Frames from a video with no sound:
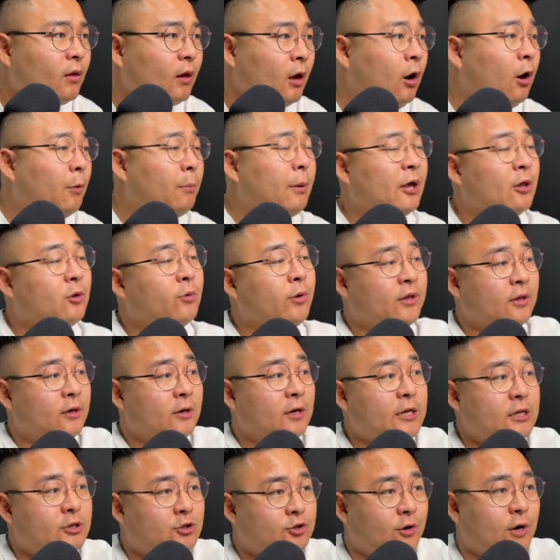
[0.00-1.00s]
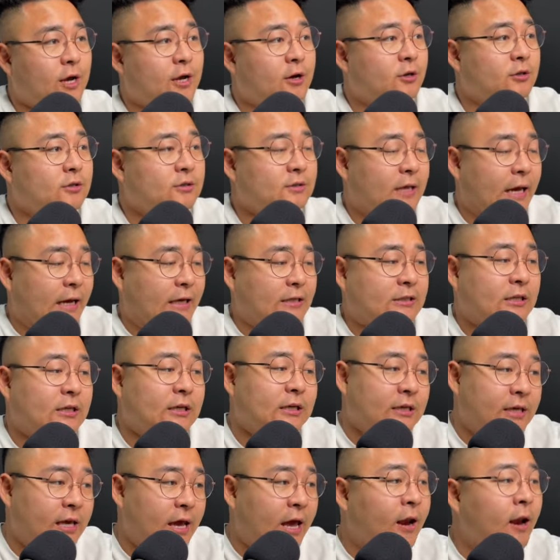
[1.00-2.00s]
oh, by the way, the lead traders, they actually
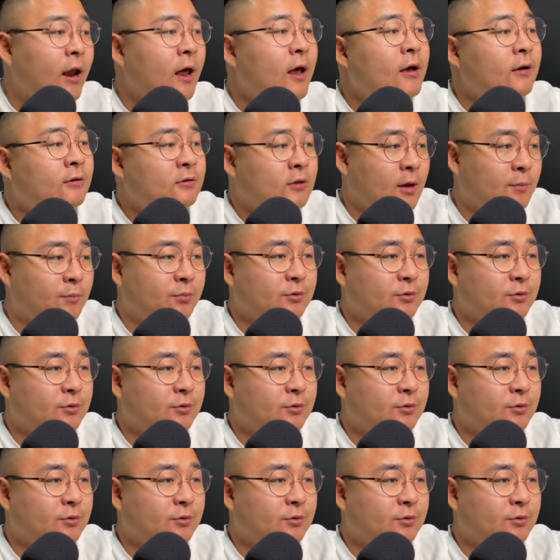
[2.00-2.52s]
get ten